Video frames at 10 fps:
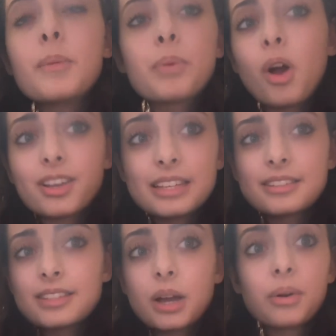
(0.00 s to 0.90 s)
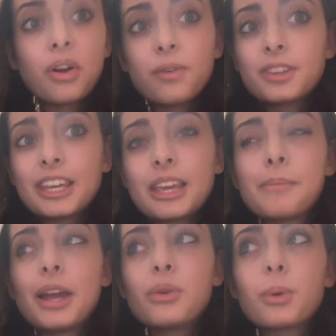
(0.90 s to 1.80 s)
process. That's how our overthinking
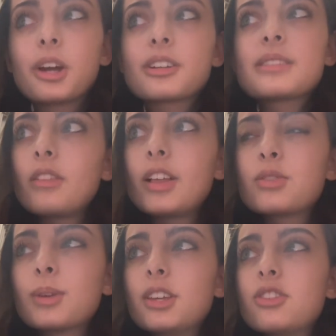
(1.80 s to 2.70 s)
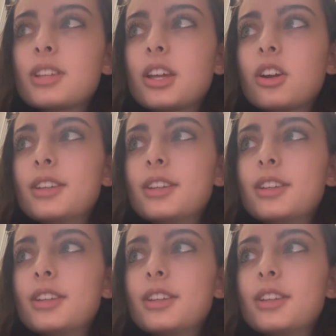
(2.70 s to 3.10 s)
mind works. That's really just like her